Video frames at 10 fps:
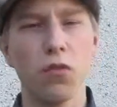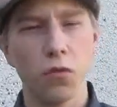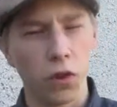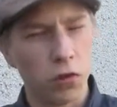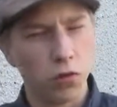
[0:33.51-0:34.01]

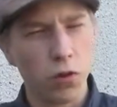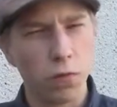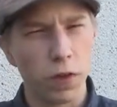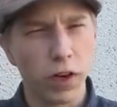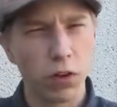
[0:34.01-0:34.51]
YouTube
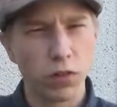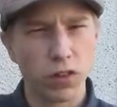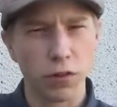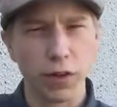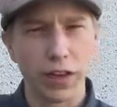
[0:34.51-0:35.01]
video
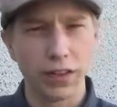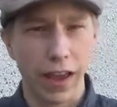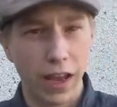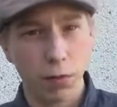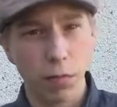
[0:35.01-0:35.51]
series
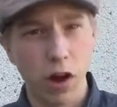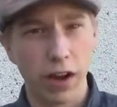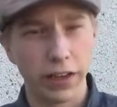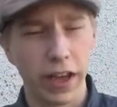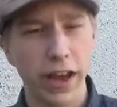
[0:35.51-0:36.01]
and
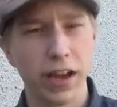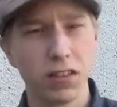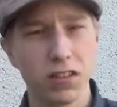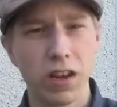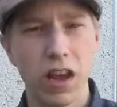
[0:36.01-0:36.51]
podcast,